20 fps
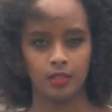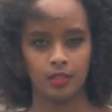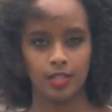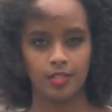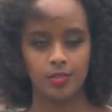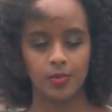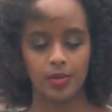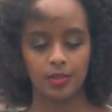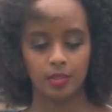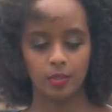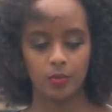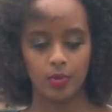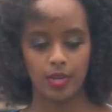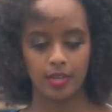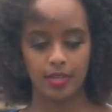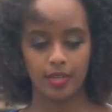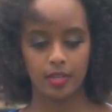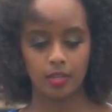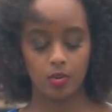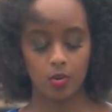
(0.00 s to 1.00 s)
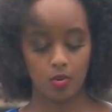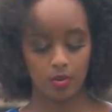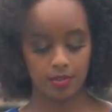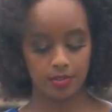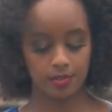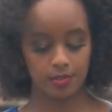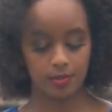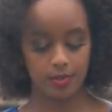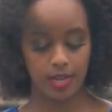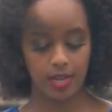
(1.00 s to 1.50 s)
That's right, Luana.
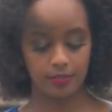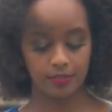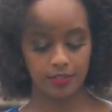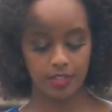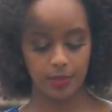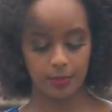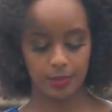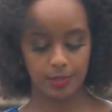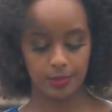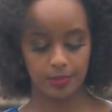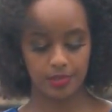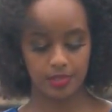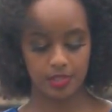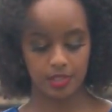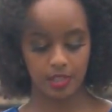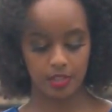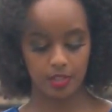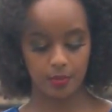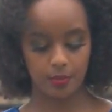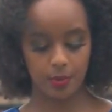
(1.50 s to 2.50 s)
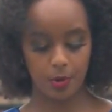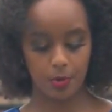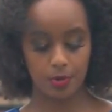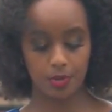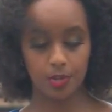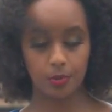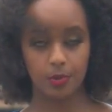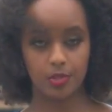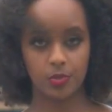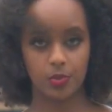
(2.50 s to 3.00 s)
According to FWC, the
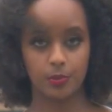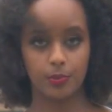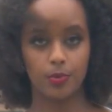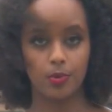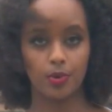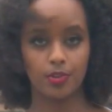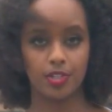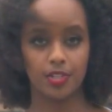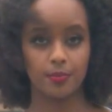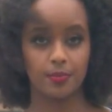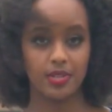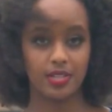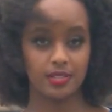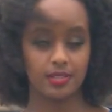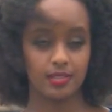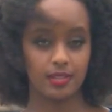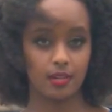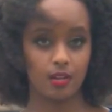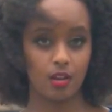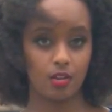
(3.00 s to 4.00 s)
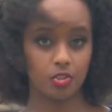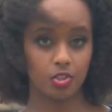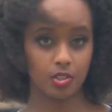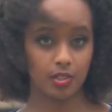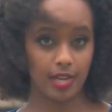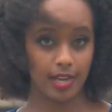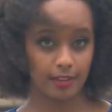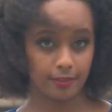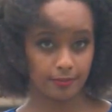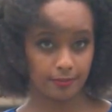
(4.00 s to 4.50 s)
boater was reported missing on
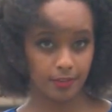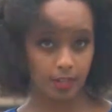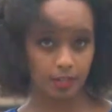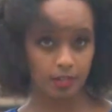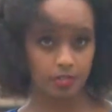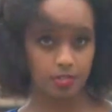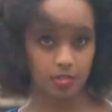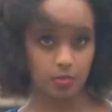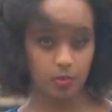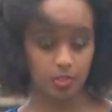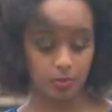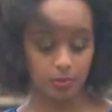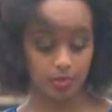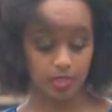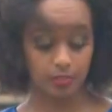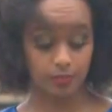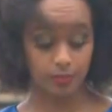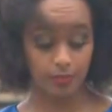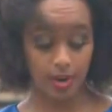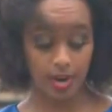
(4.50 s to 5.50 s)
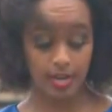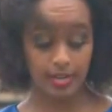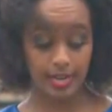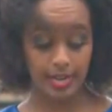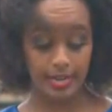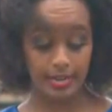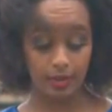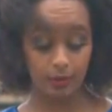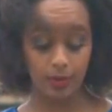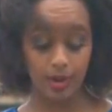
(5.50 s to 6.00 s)
July 1st, which was
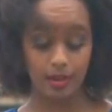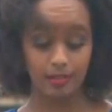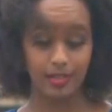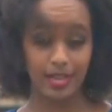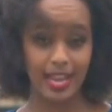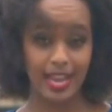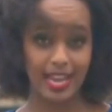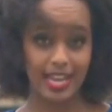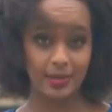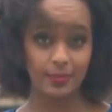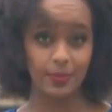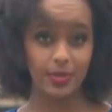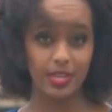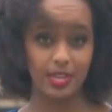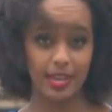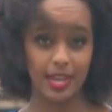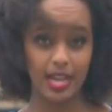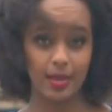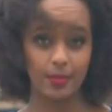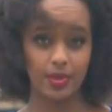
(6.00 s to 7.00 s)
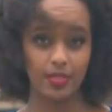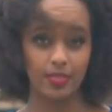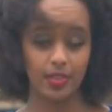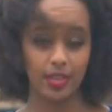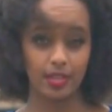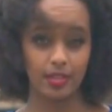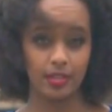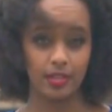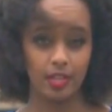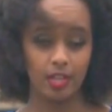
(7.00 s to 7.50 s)
Friday around 8 p.m. And
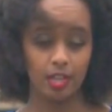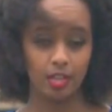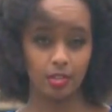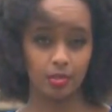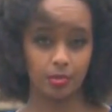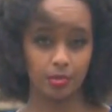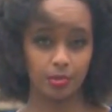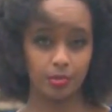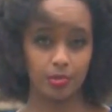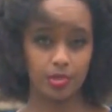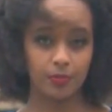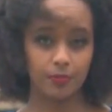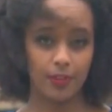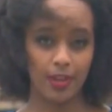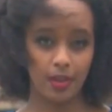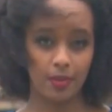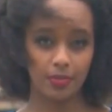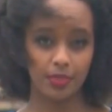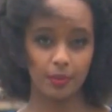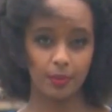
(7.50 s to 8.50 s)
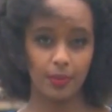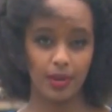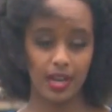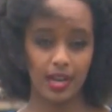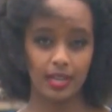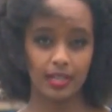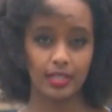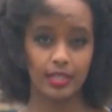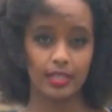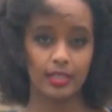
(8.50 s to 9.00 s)
then crews found the
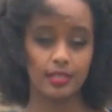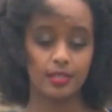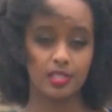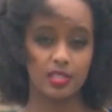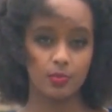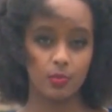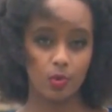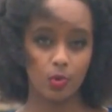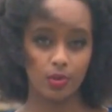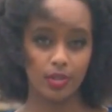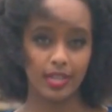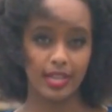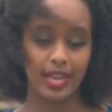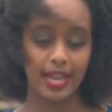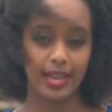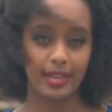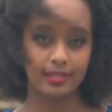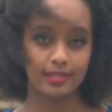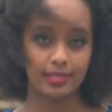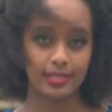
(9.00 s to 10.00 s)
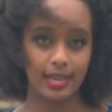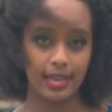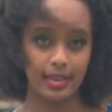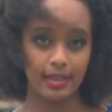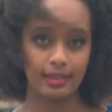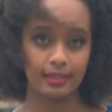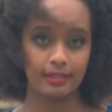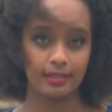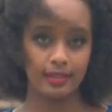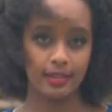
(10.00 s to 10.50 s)
body this morning at
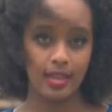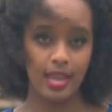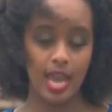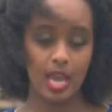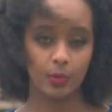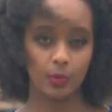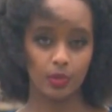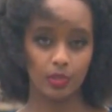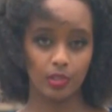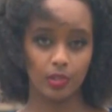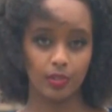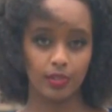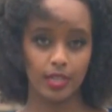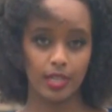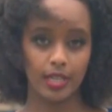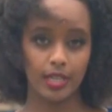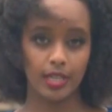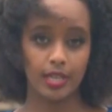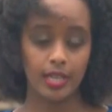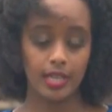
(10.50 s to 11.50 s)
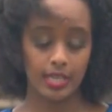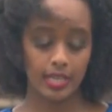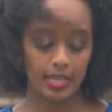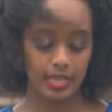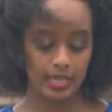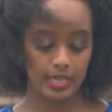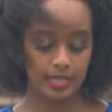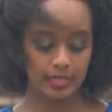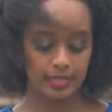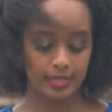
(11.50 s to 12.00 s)
10. And we're learning
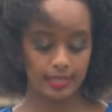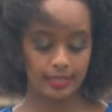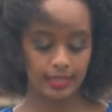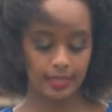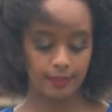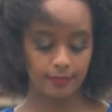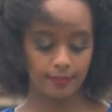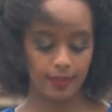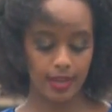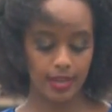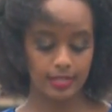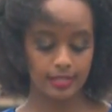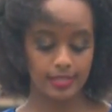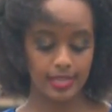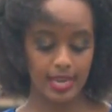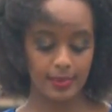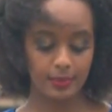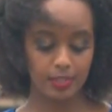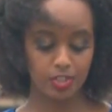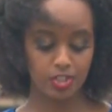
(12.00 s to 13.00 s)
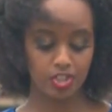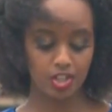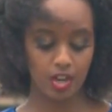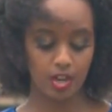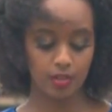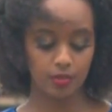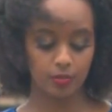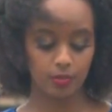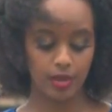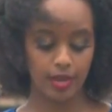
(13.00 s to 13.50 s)
he is identified. His name is
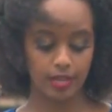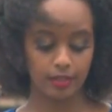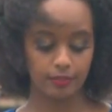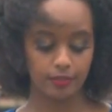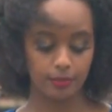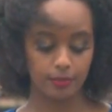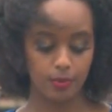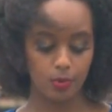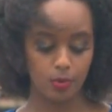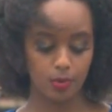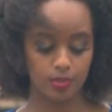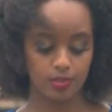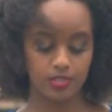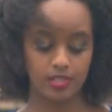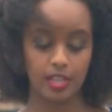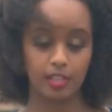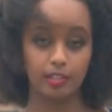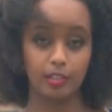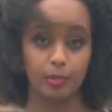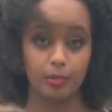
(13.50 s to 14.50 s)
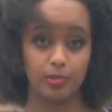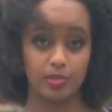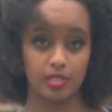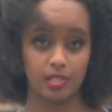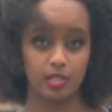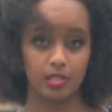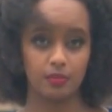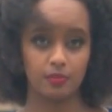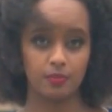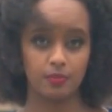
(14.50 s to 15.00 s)
Sean Rand from Port St.
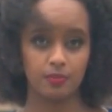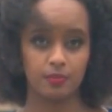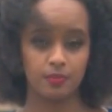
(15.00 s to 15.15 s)
Lucie.